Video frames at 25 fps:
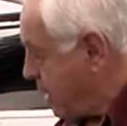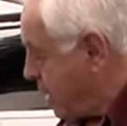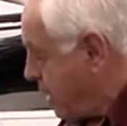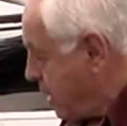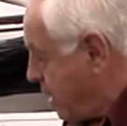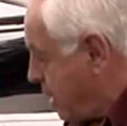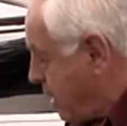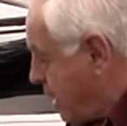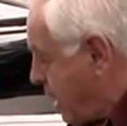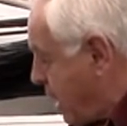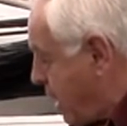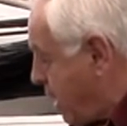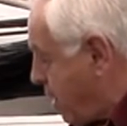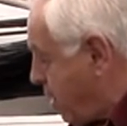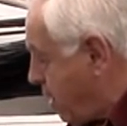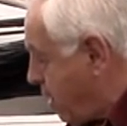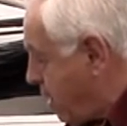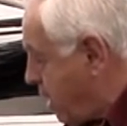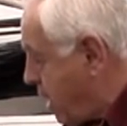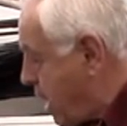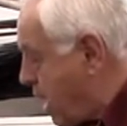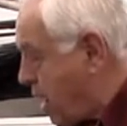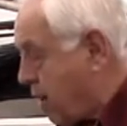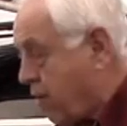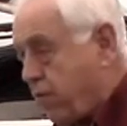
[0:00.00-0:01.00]
Now, a
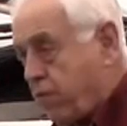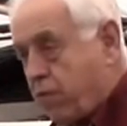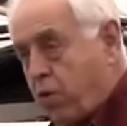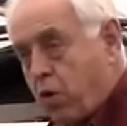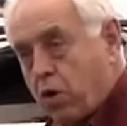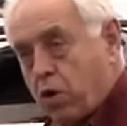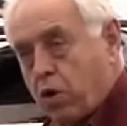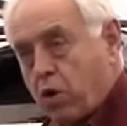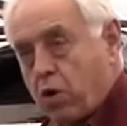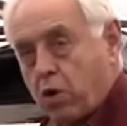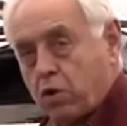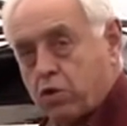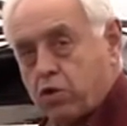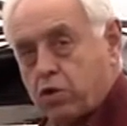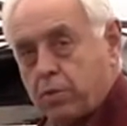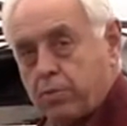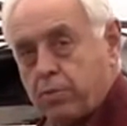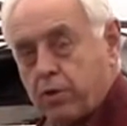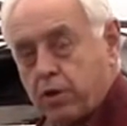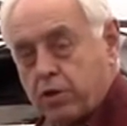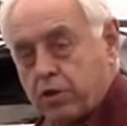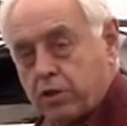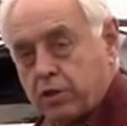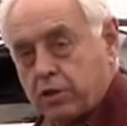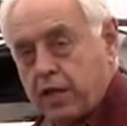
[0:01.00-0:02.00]
lot of horticultural
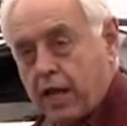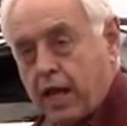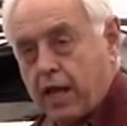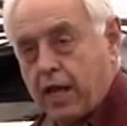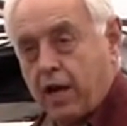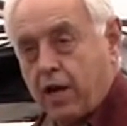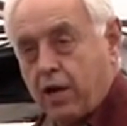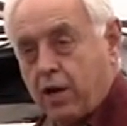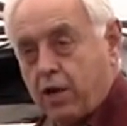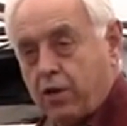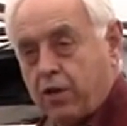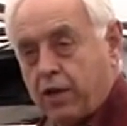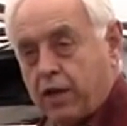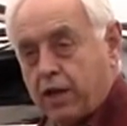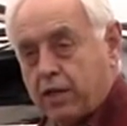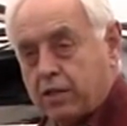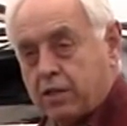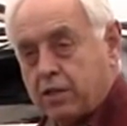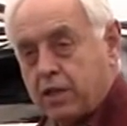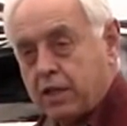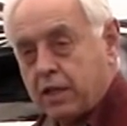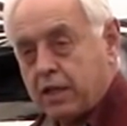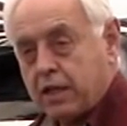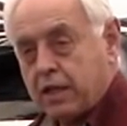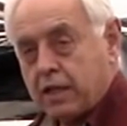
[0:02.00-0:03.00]
books will tell you to do
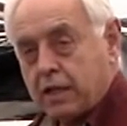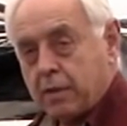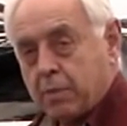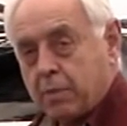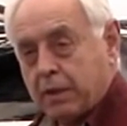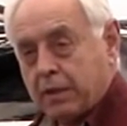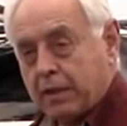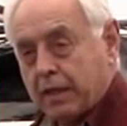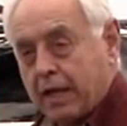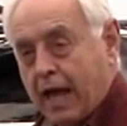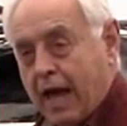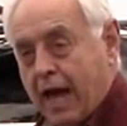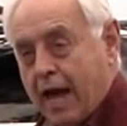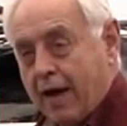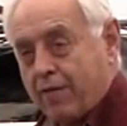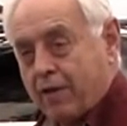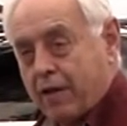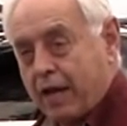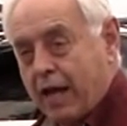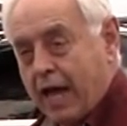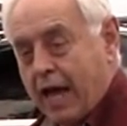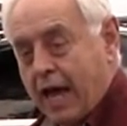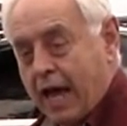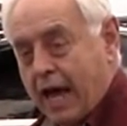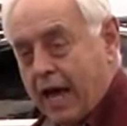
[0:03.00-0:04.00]
this, but they haven't
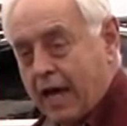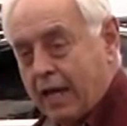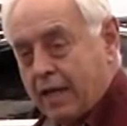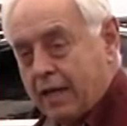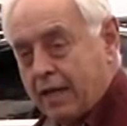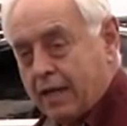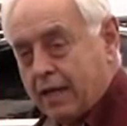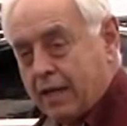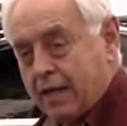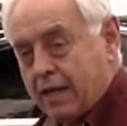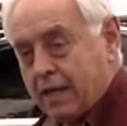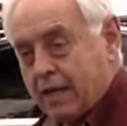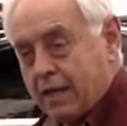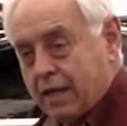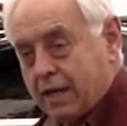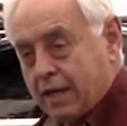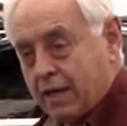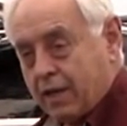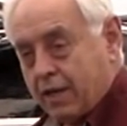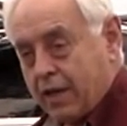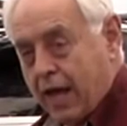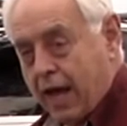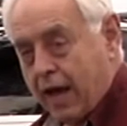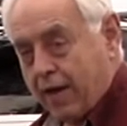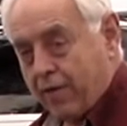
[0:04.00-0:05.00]

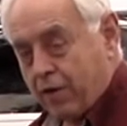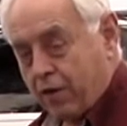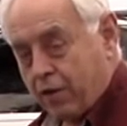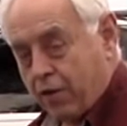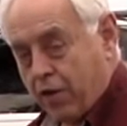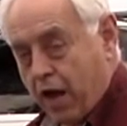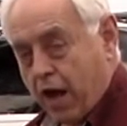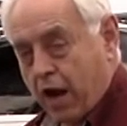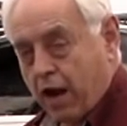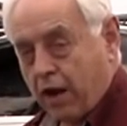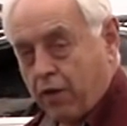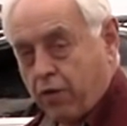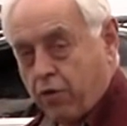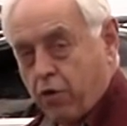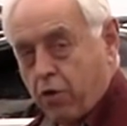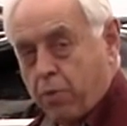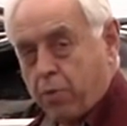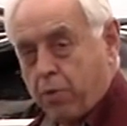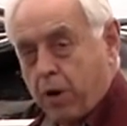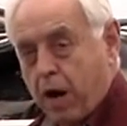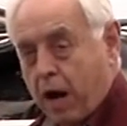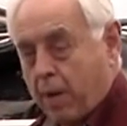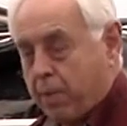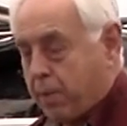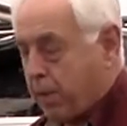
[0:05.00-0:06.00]
thought it through
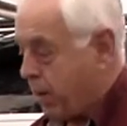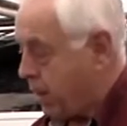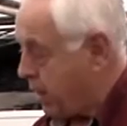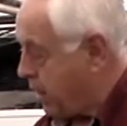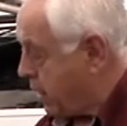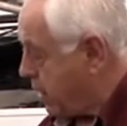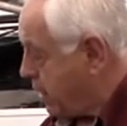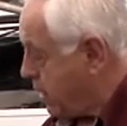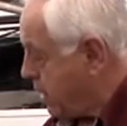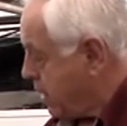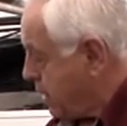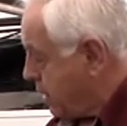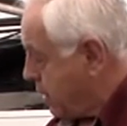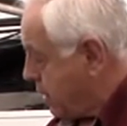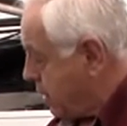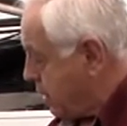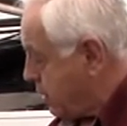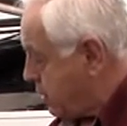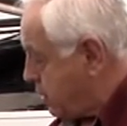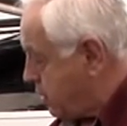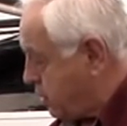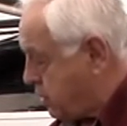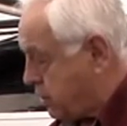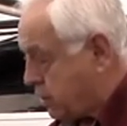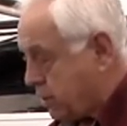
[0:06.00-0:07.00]
properly.
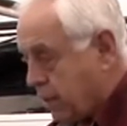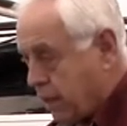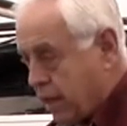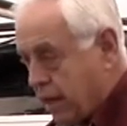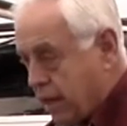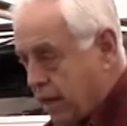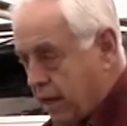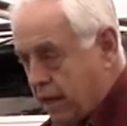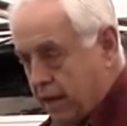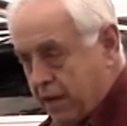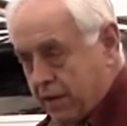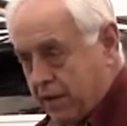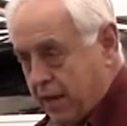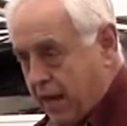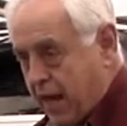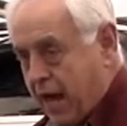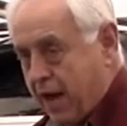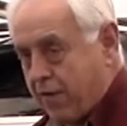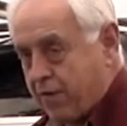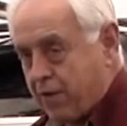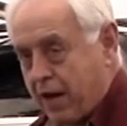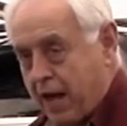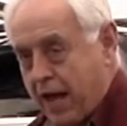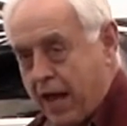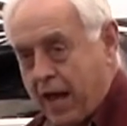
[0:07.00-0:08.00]
This is, and they
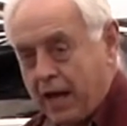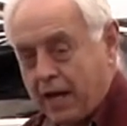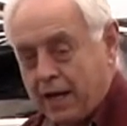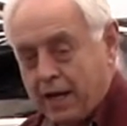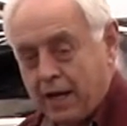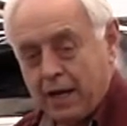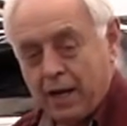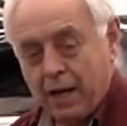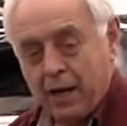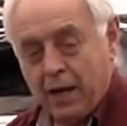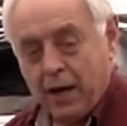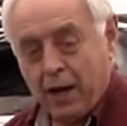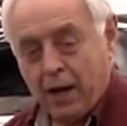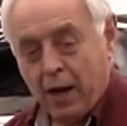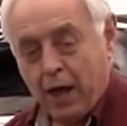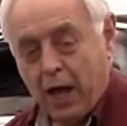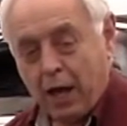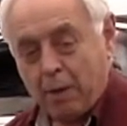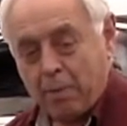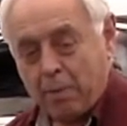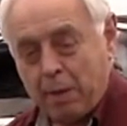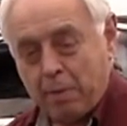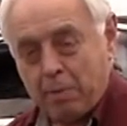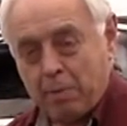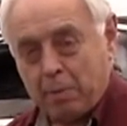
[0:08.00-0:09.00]
haven't had a lot
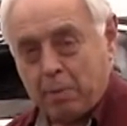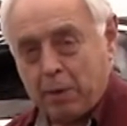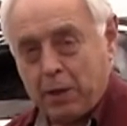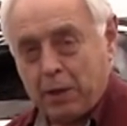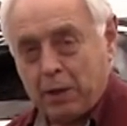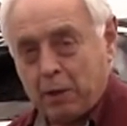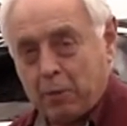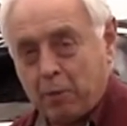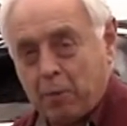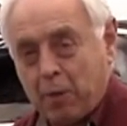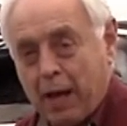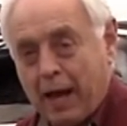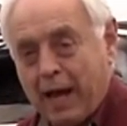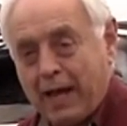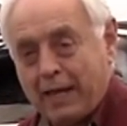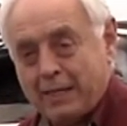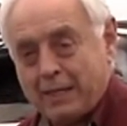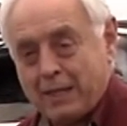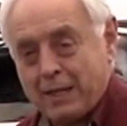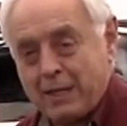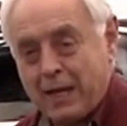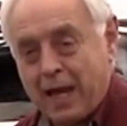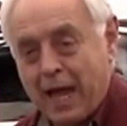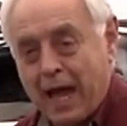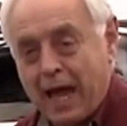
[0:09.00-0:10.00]
of people bring their plants
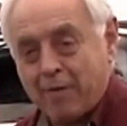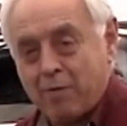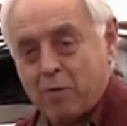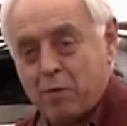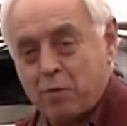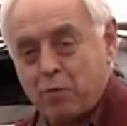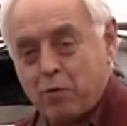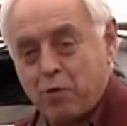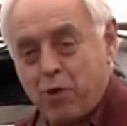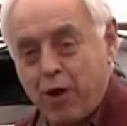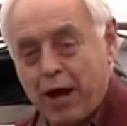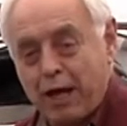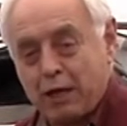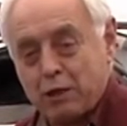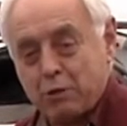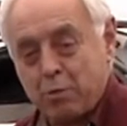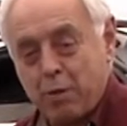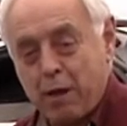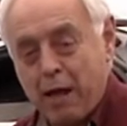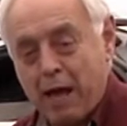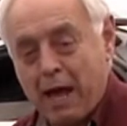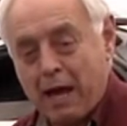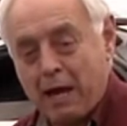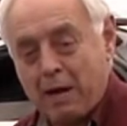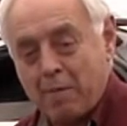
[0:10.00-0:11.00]
in to have them
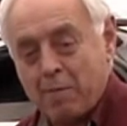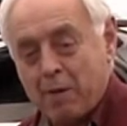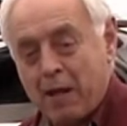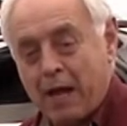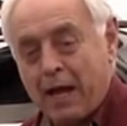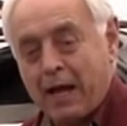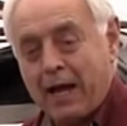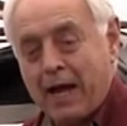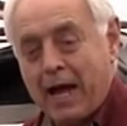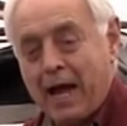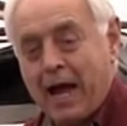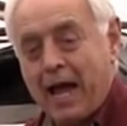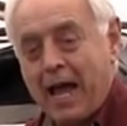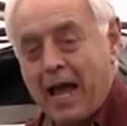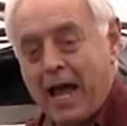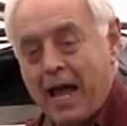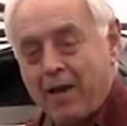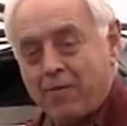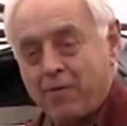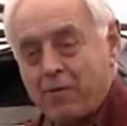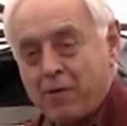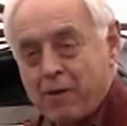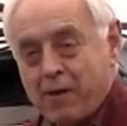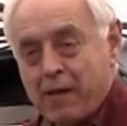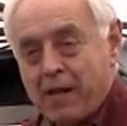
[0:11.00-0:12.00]
transplant them like I
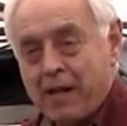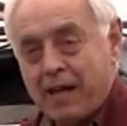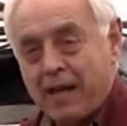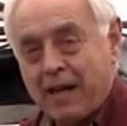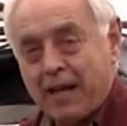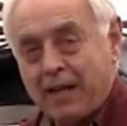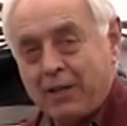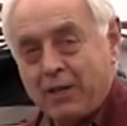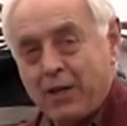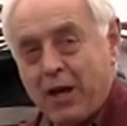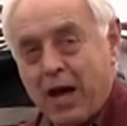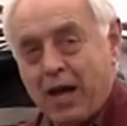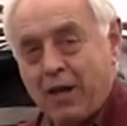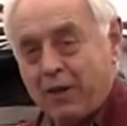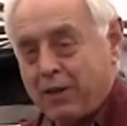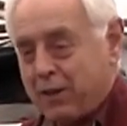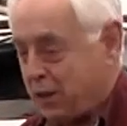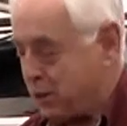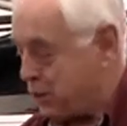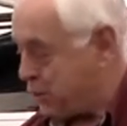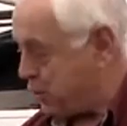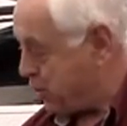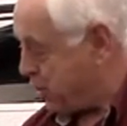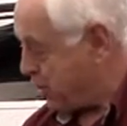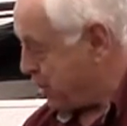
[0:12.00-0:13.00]
have, and gotten
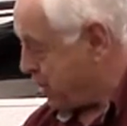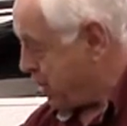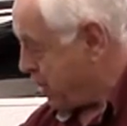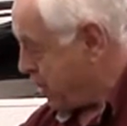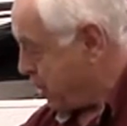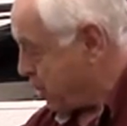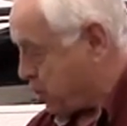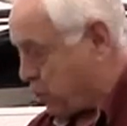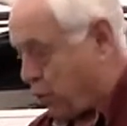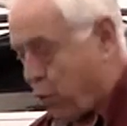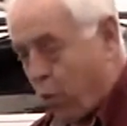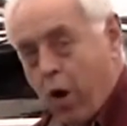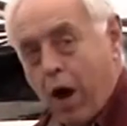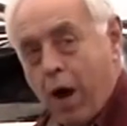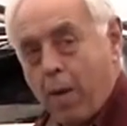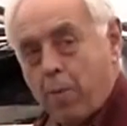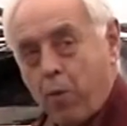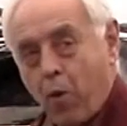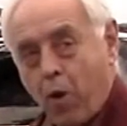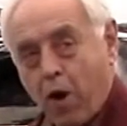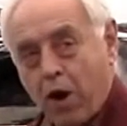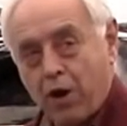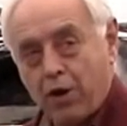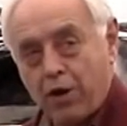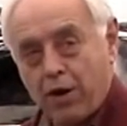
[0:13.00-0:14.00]
this swamp
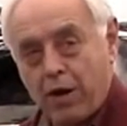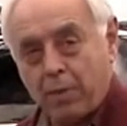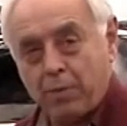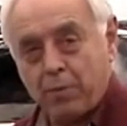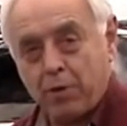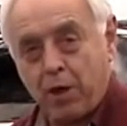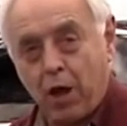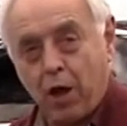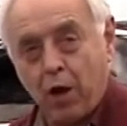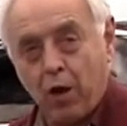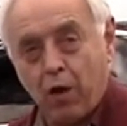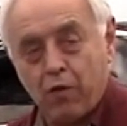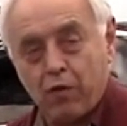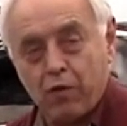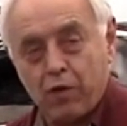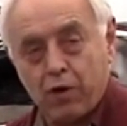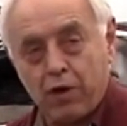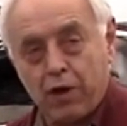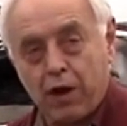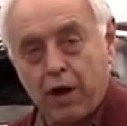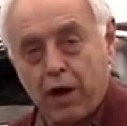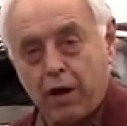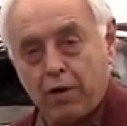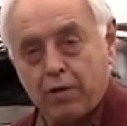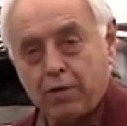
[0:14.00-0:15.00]
water dumped all over
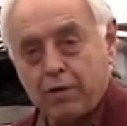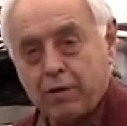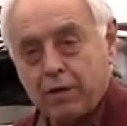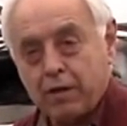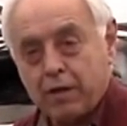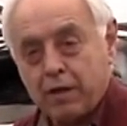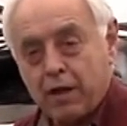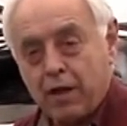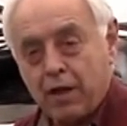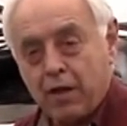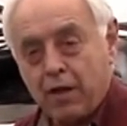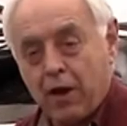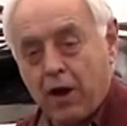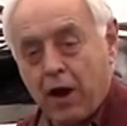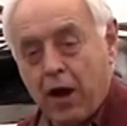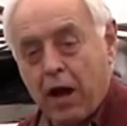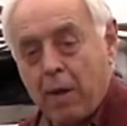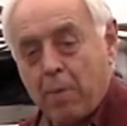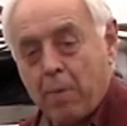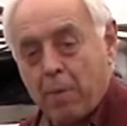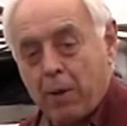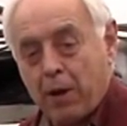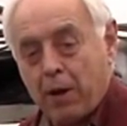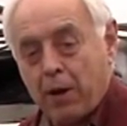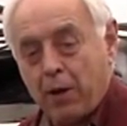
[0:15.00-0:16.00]
their
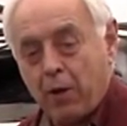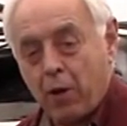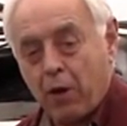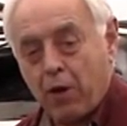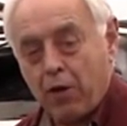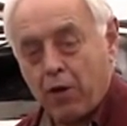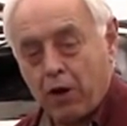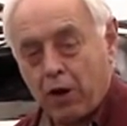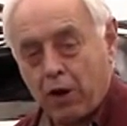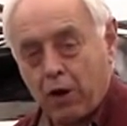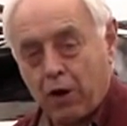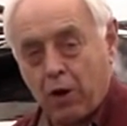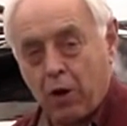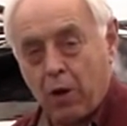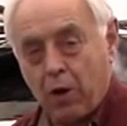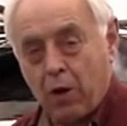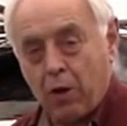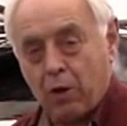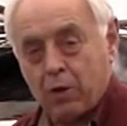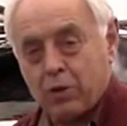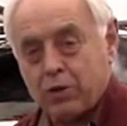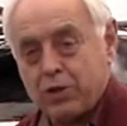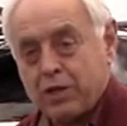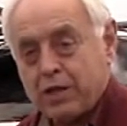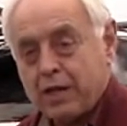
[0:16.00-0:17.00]
apron or their
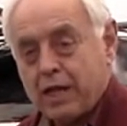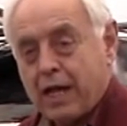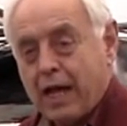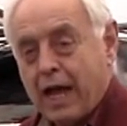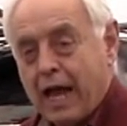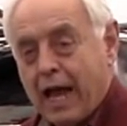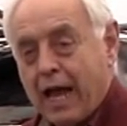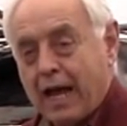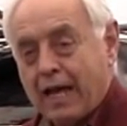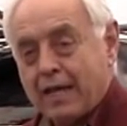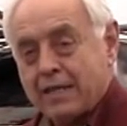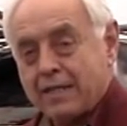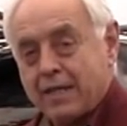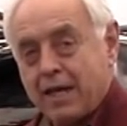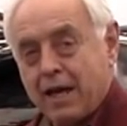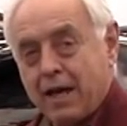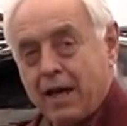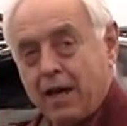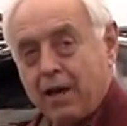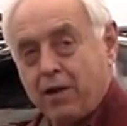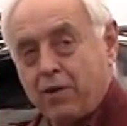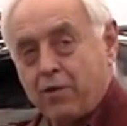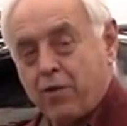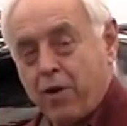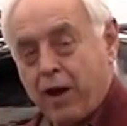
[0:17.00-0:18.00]
clothes as
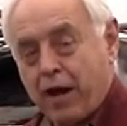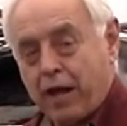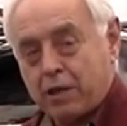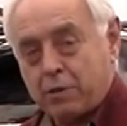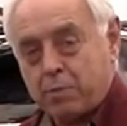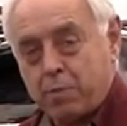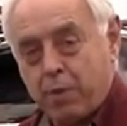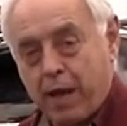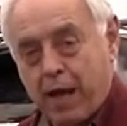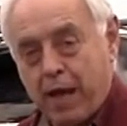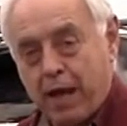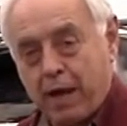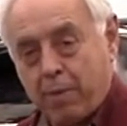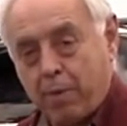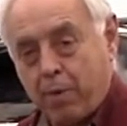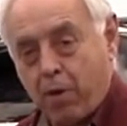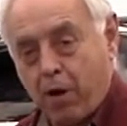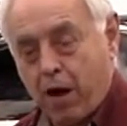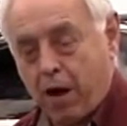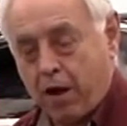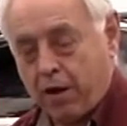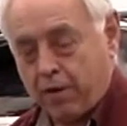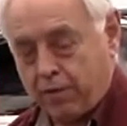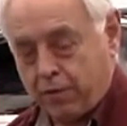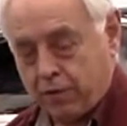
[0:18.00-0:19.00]
they transplant a
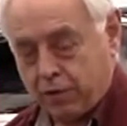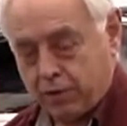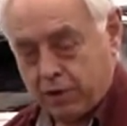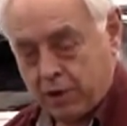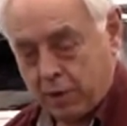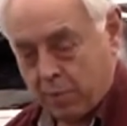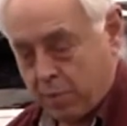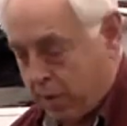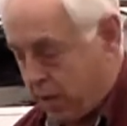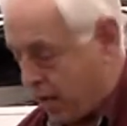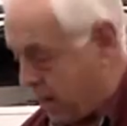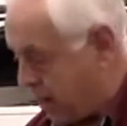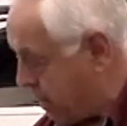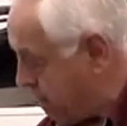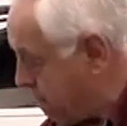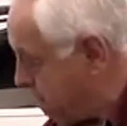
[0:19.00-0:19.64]
pot for somebody.